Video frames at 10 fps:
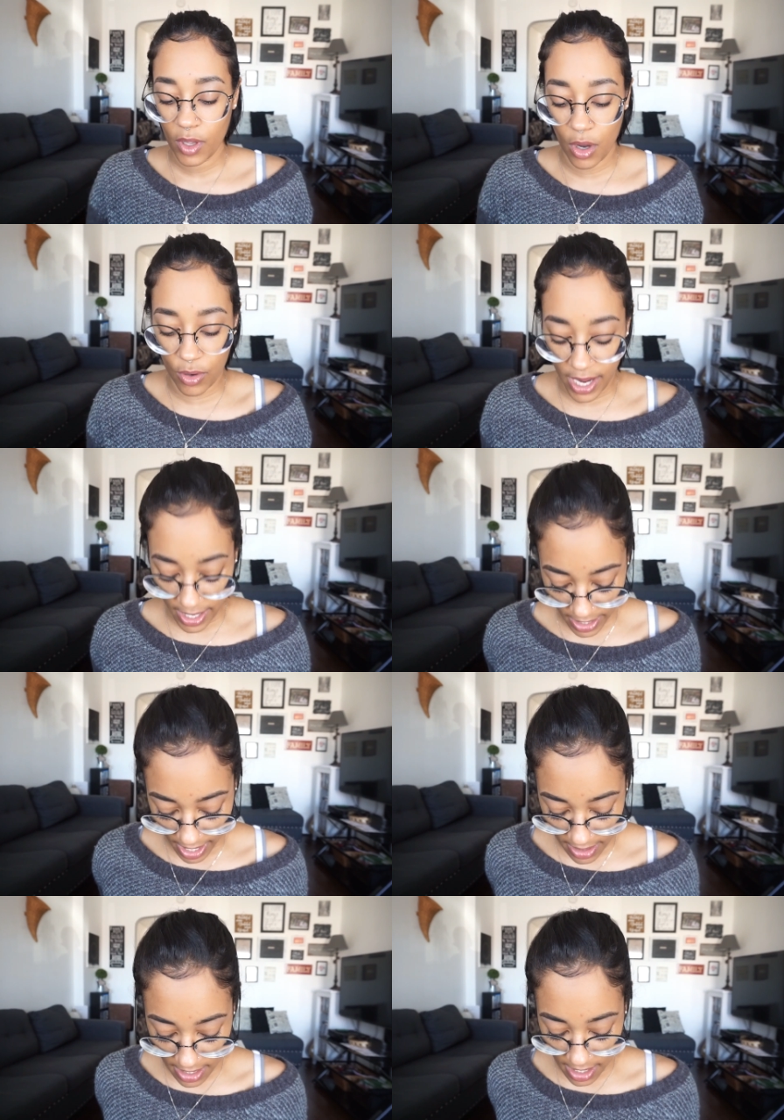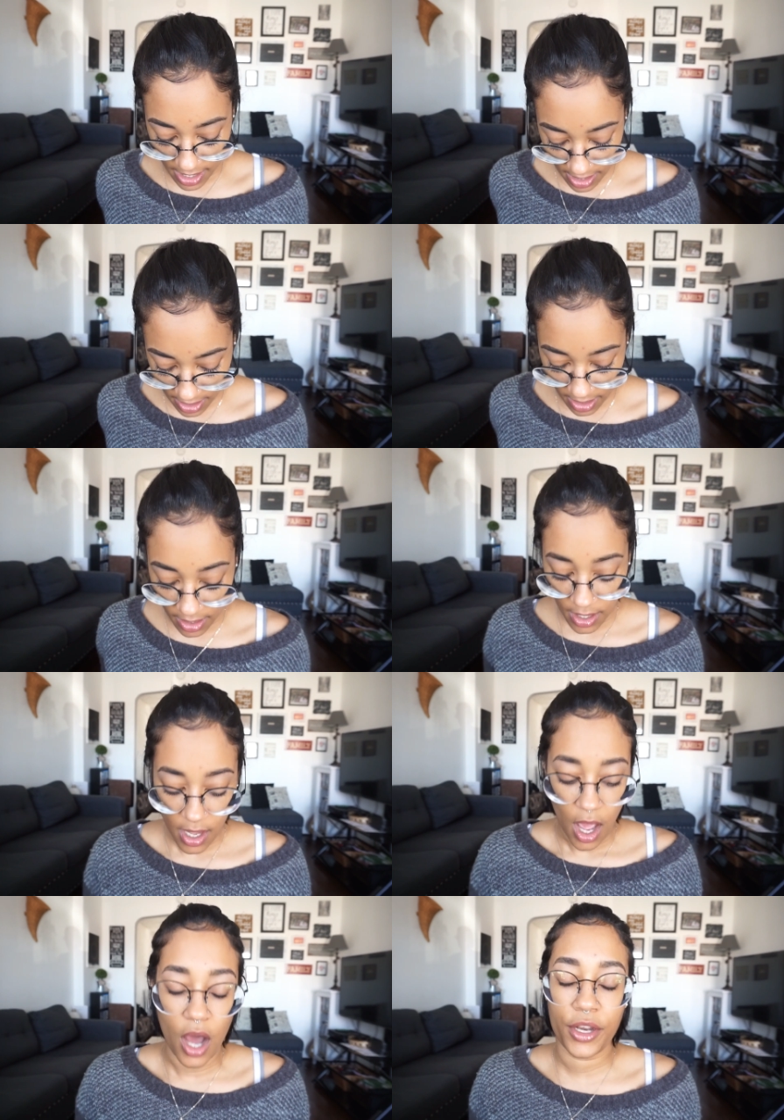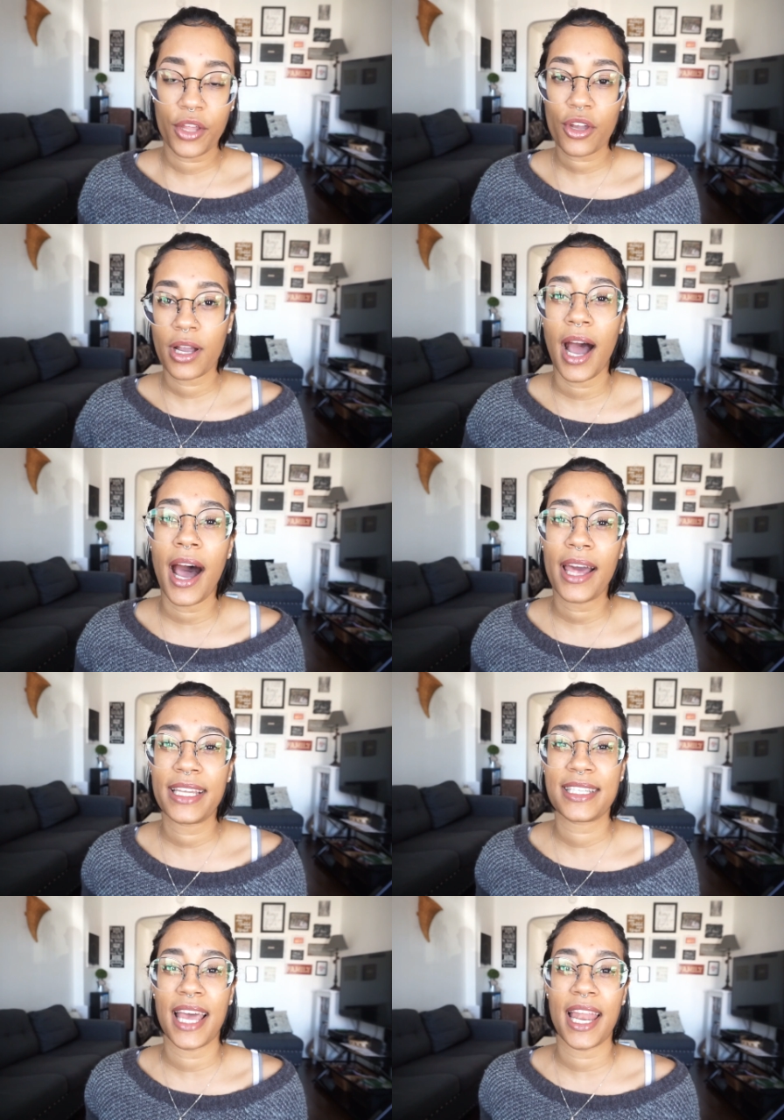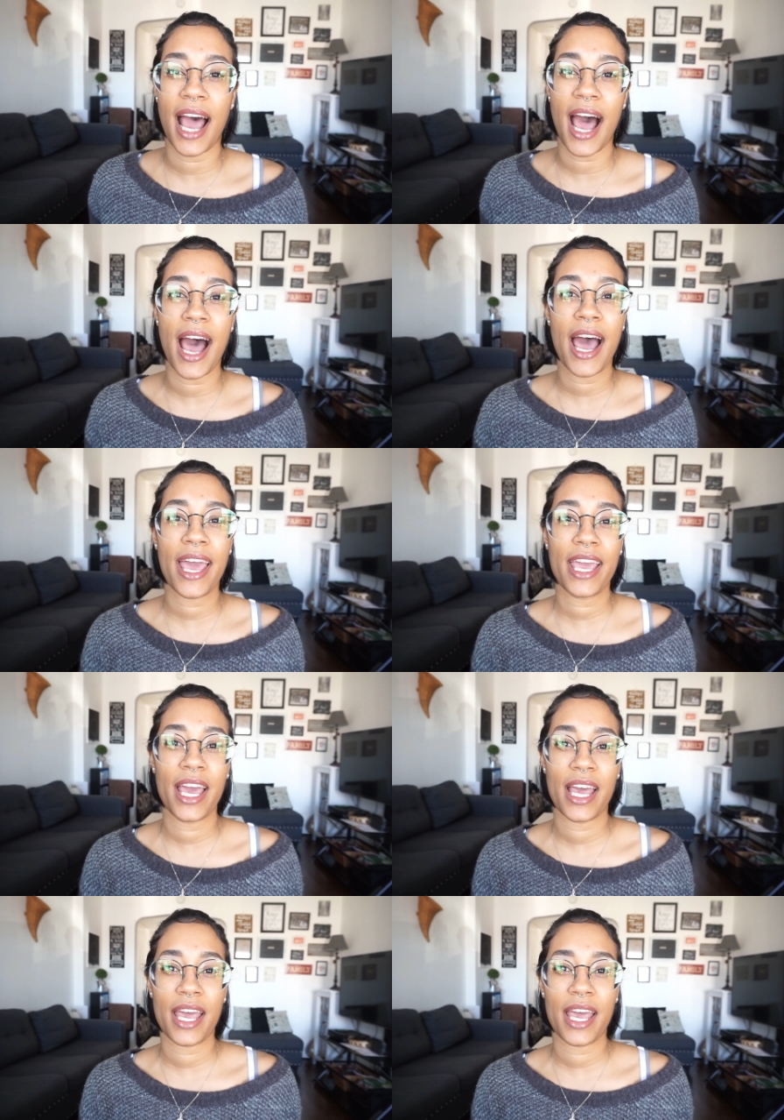okay, and then another con is that I...